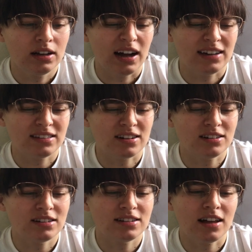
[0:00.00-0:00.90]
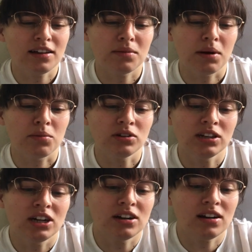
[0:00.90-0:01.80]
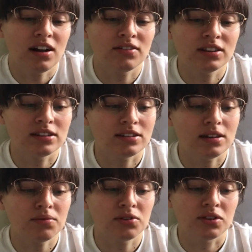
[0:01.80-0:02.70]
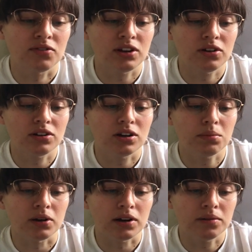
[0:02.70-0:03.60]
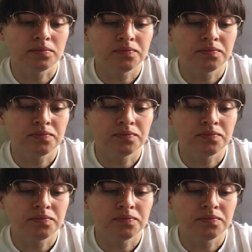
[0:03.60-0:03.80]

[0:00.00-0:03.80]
I start to tell him I'm only here to cover the team for the video yearbook.